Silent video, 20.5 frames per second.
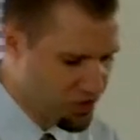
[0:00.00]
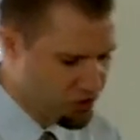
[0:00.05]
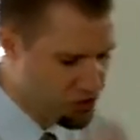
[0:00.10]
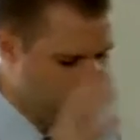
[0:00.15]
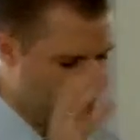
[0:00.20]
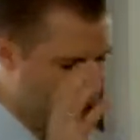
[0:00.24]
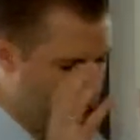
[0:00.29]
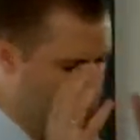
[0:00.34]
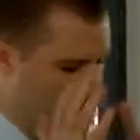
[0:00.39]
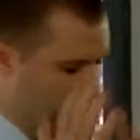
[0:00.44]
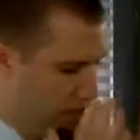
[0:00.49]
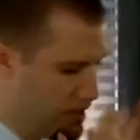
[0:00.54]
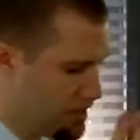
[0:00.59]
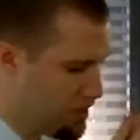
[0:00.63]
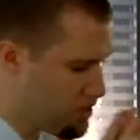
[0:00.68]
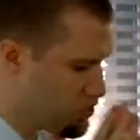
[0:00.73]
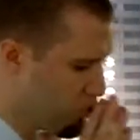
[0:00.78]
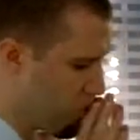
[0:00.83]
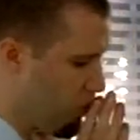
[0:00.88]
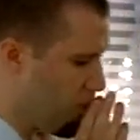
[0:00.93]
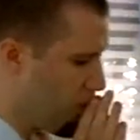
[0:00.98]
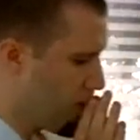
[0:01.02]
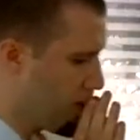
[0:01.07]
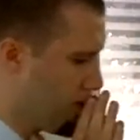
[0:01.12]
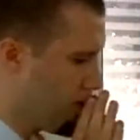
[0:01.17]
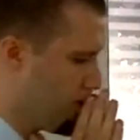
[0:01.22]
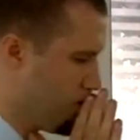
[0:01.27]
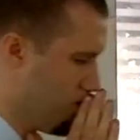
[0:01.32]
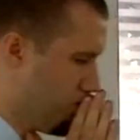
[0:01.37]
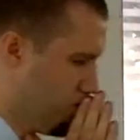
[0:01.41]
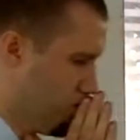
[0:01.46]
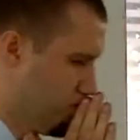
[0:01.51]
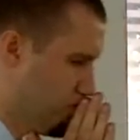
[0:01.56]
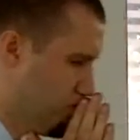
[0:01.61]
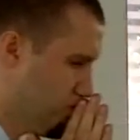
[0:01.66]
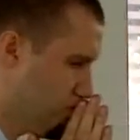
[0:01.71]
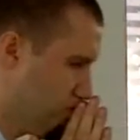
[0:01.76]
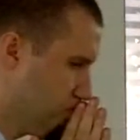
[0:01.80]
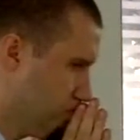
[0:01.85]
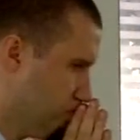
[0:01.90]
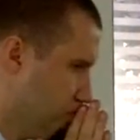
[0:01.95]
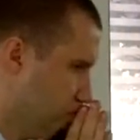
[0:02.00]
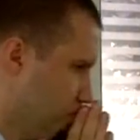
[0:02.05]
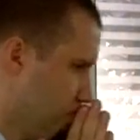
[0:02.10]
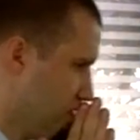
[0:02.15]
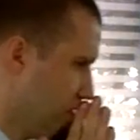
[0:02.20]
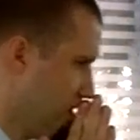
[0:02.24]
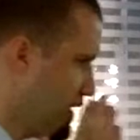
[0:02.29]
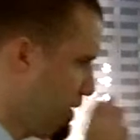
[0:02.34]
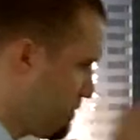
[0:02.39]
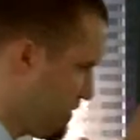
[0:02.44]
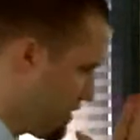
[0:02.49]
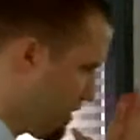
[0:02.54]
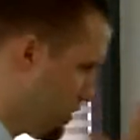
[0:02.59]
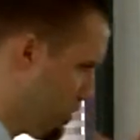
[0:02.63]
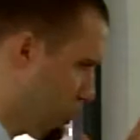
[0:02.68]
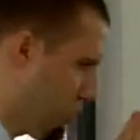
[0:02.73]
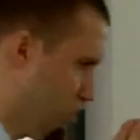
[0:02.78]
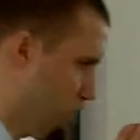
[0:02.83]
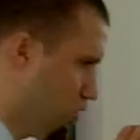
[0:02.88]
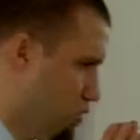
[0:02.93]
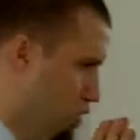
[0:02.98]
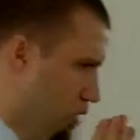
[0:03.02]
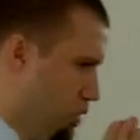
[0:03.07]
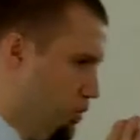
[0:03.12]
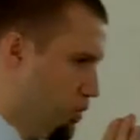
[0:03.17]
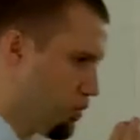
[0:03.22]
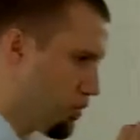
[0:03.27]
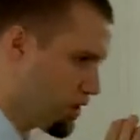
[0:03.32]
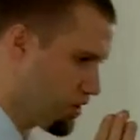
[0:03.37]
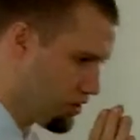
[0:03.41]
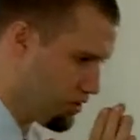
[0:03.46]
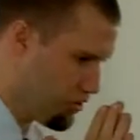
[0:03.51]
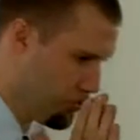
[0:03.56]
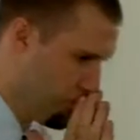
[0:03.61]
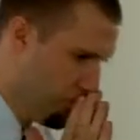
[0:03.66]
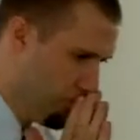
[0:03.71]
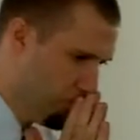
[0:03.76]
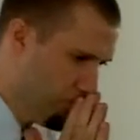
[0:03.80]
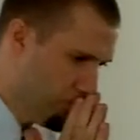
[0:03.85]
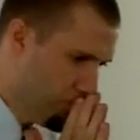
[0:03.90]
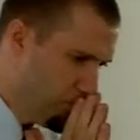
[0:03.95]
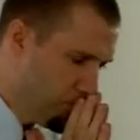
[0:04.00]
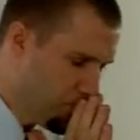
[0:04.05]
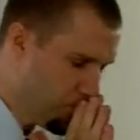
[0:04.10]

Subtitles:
So here's what we're going to do. Let me tell you real quick what we're going to do.